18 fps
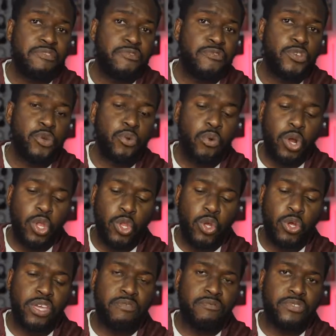if you are
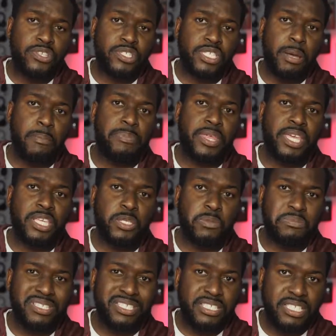looking for something
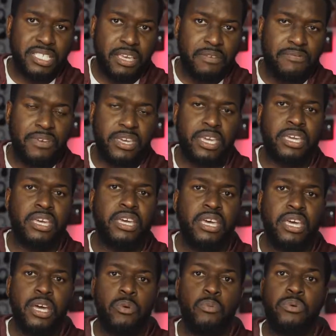specific
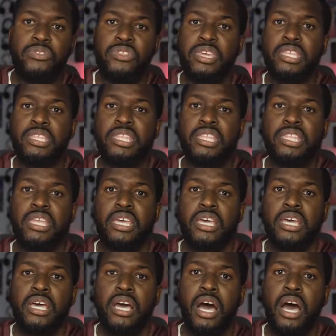within
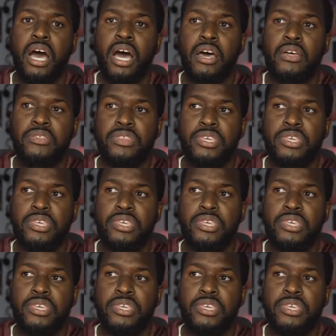Uh,